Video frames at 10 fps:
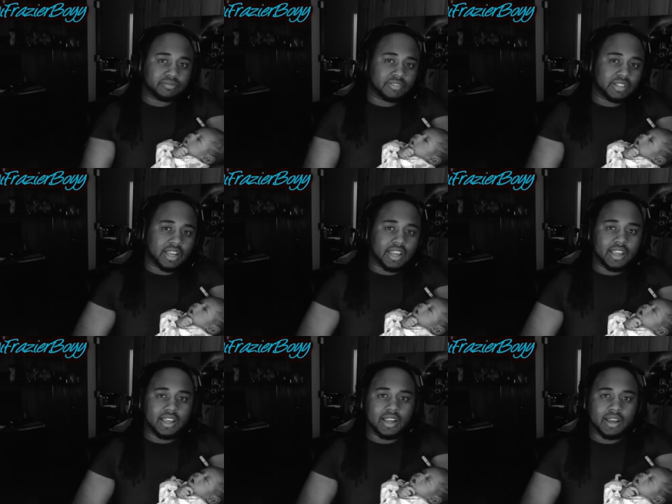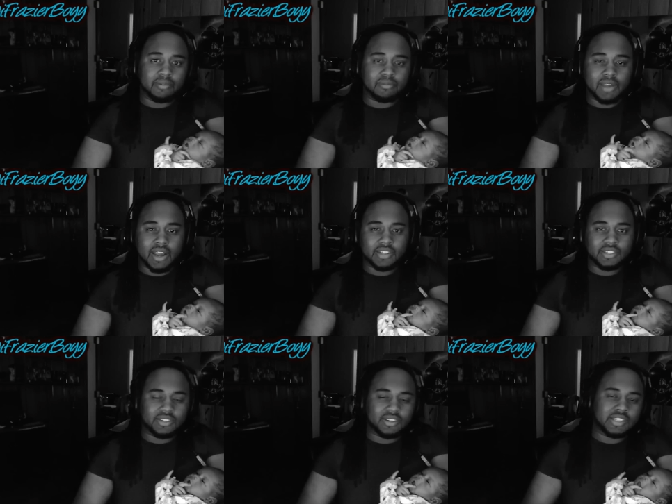Like, I'm not
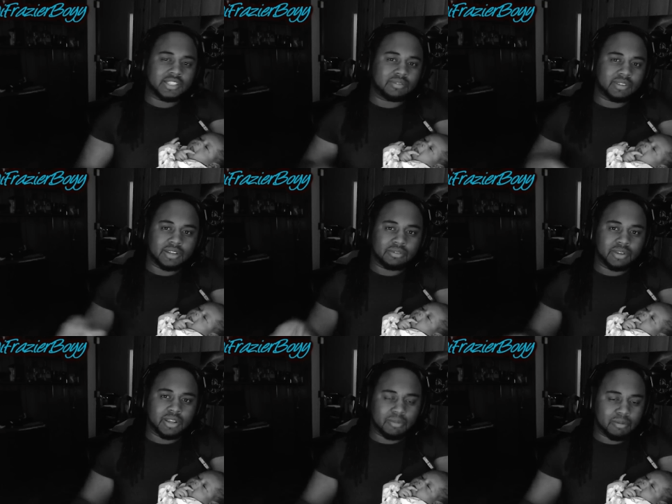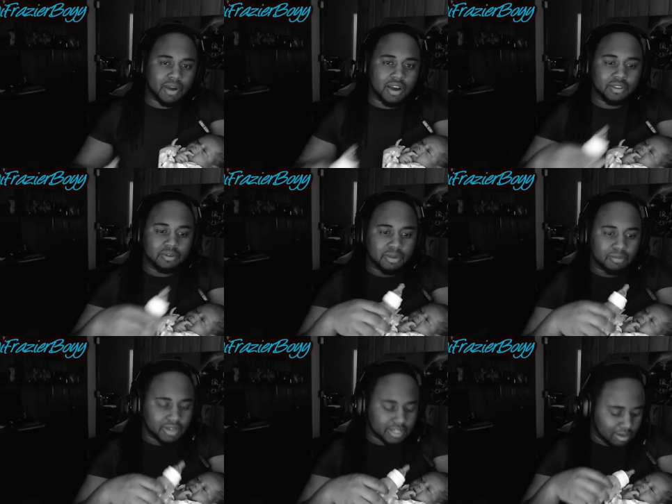sure. This is something that's really been bothering me
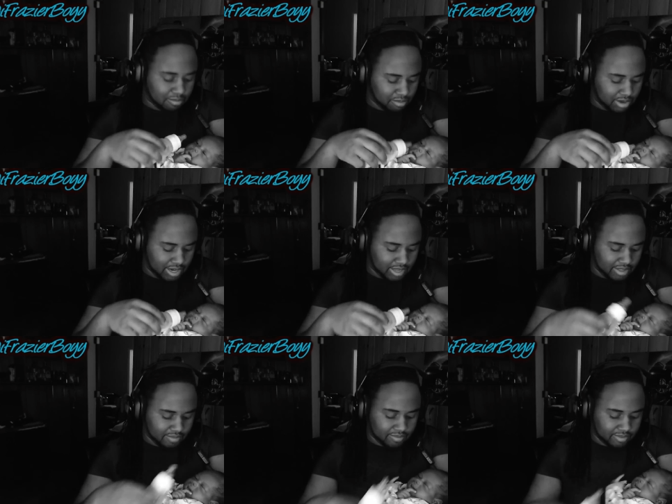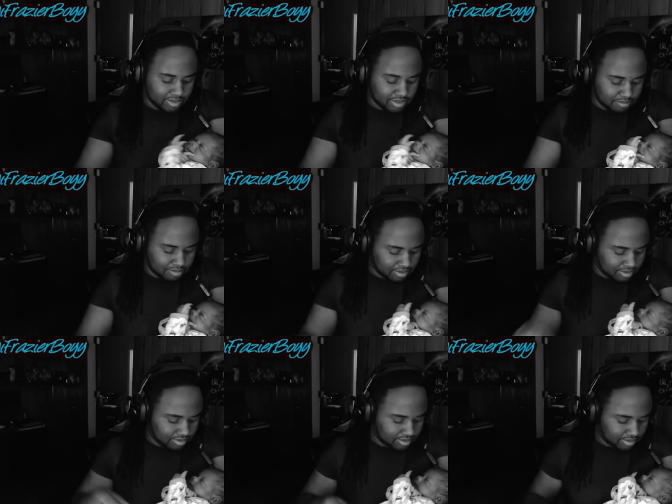because I'm ready to.
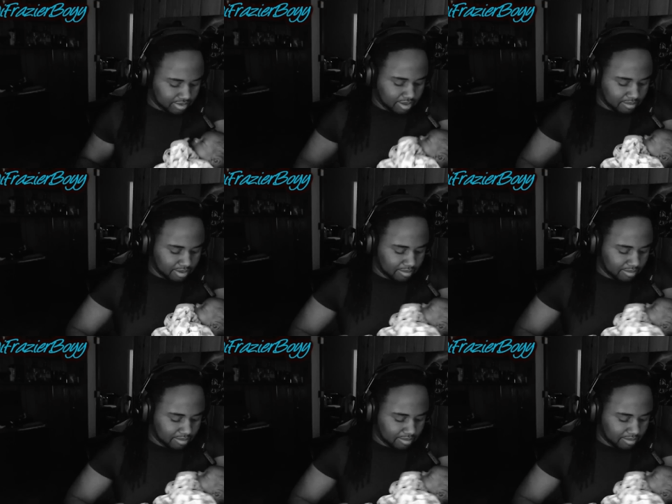Come on.